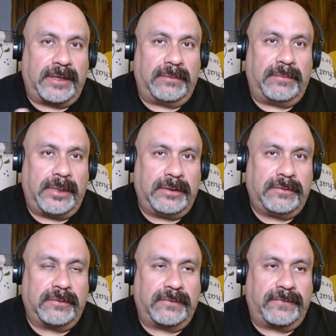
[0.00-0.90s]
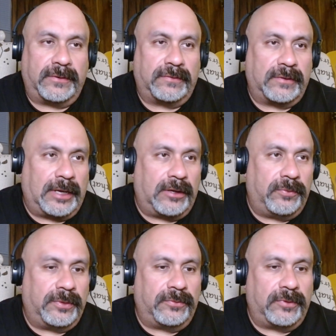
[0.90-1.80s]
months of this
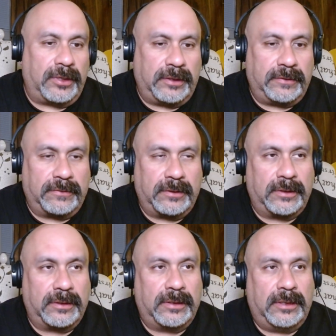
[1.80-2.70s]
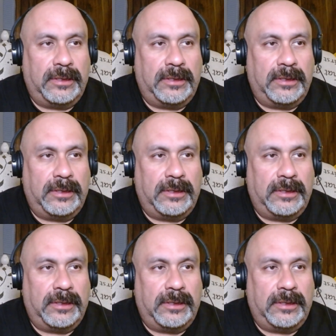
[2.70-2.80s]
album releasing,